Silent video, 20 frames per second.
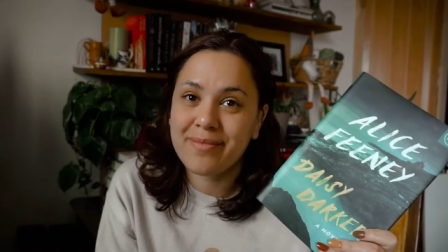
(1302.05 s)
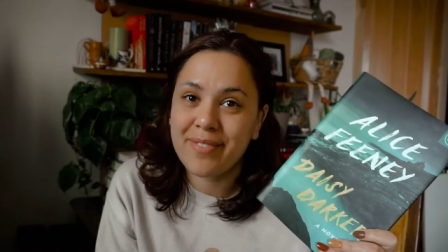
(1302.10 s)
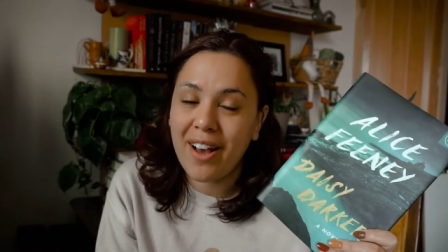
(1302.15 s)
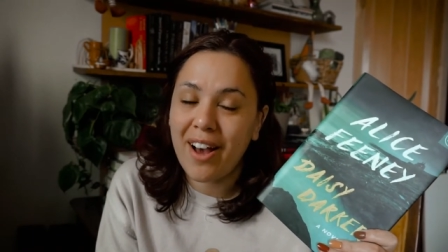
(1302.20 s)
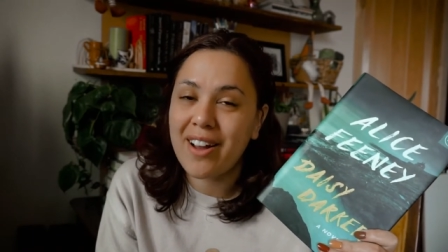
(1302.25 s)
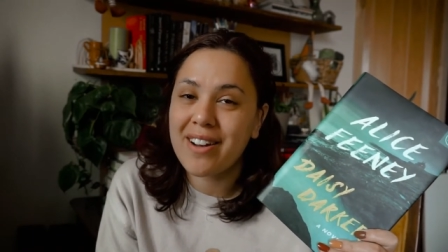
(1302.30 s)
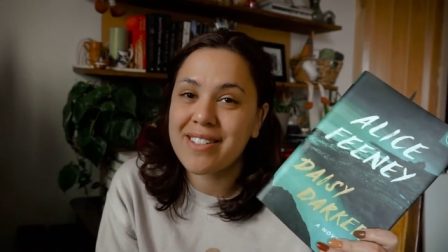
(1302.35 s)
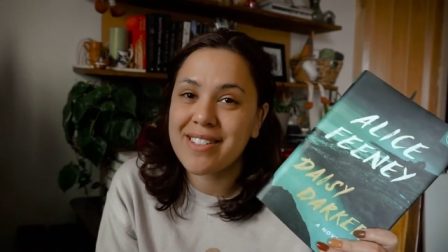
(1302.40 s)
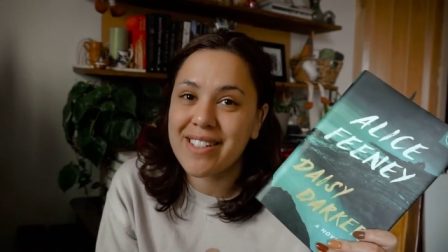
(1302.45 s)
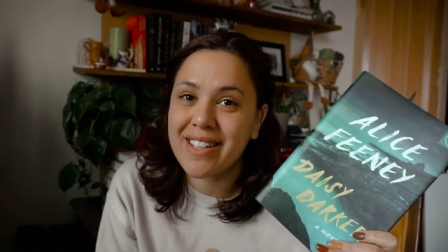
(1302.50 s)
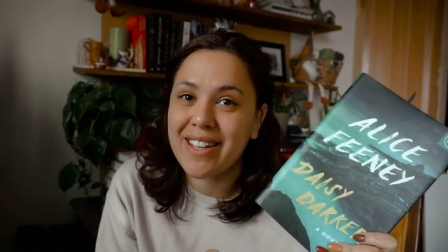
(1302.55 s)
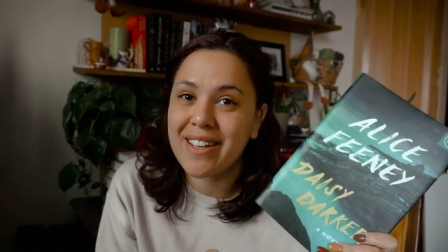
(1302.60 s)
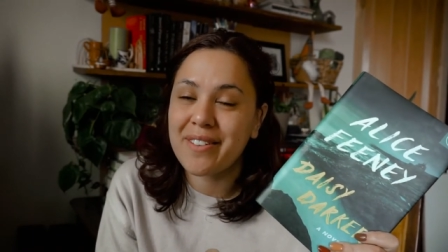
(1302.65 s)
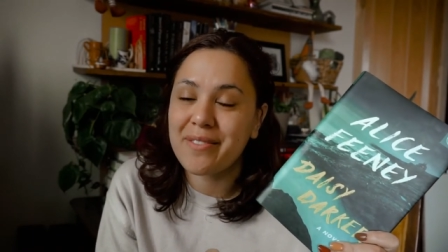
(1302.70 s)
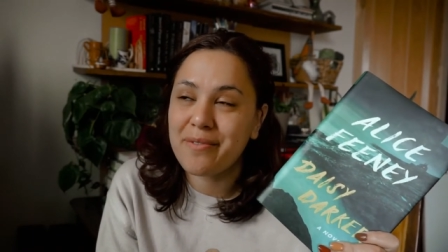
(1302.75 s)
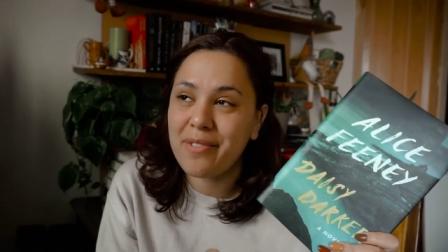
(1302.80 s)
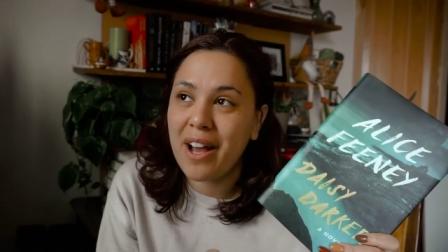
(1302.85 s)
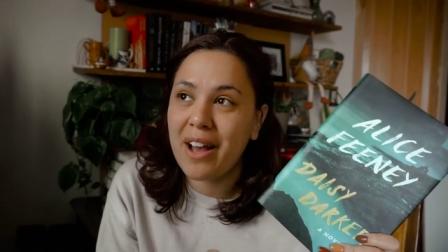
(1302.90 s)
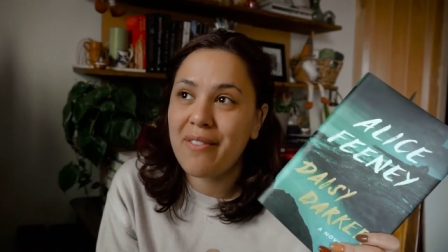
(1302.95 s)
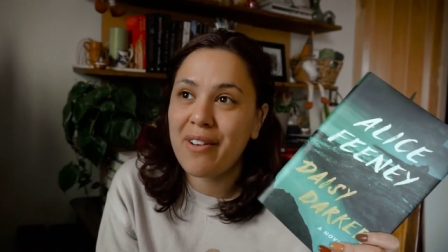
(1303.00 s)
honestly,
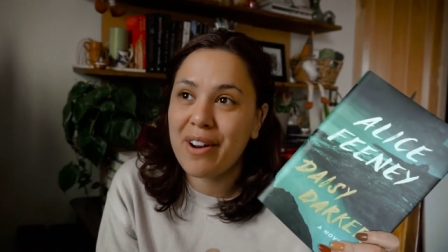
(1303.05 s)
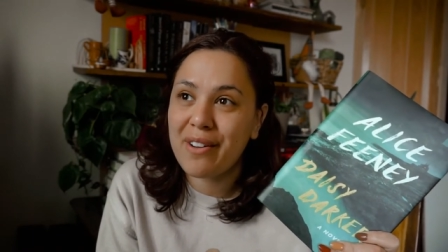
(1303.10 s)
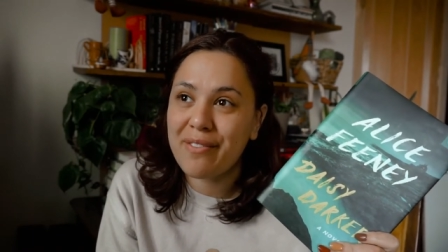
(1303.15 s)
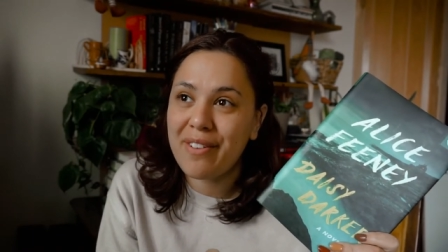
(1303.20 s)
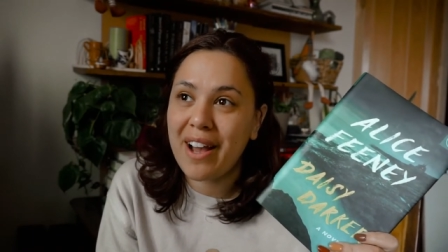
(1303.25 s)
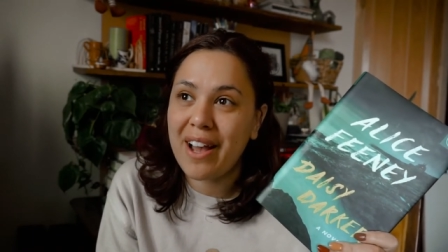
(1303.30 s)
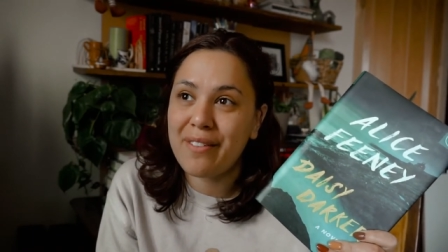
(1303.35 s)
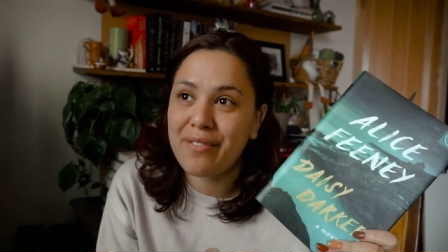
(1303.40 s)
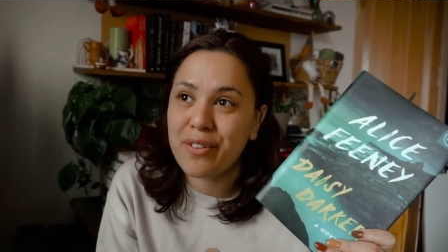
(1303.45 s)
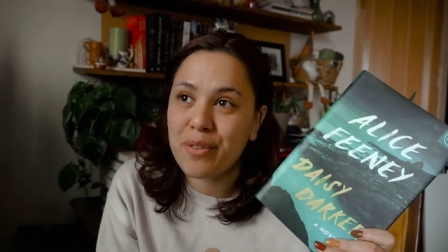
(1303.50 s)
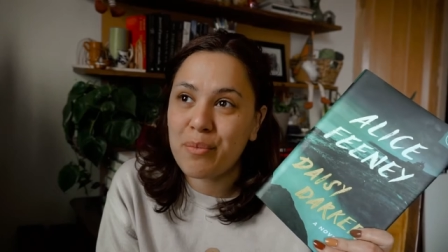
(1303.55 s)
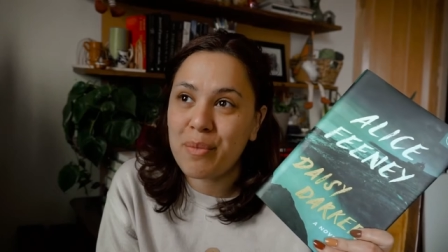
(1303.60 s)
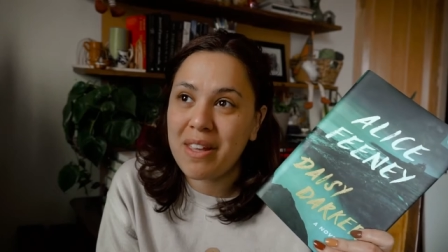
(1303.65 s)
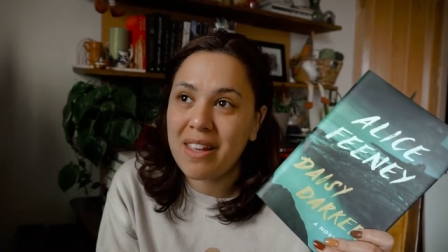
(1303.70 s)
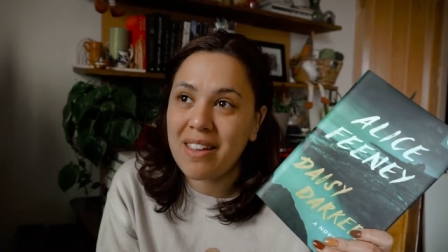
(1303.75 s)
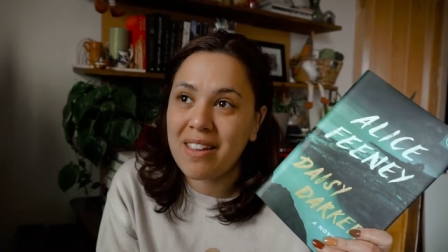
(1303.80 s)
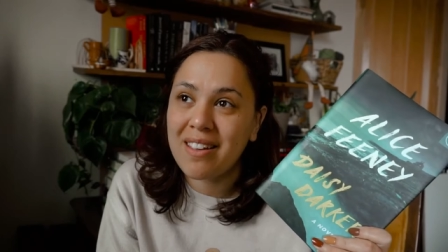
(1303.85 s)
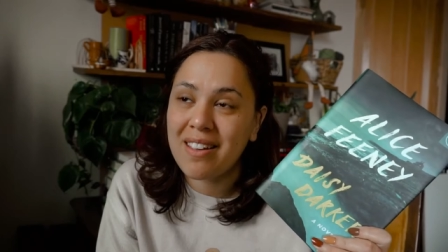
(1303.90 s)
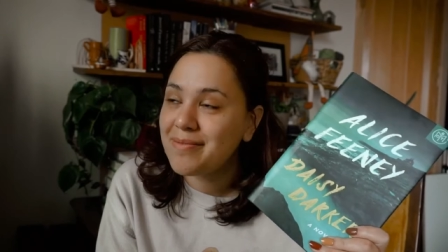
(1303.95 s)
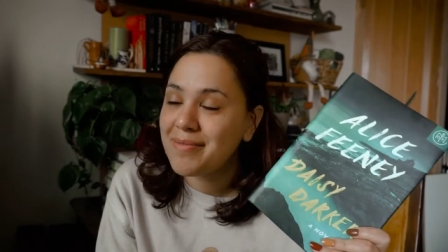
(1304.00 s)
5 out of 5 for
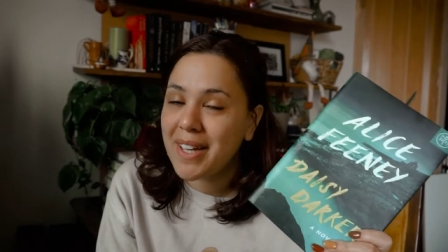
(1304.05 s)
me.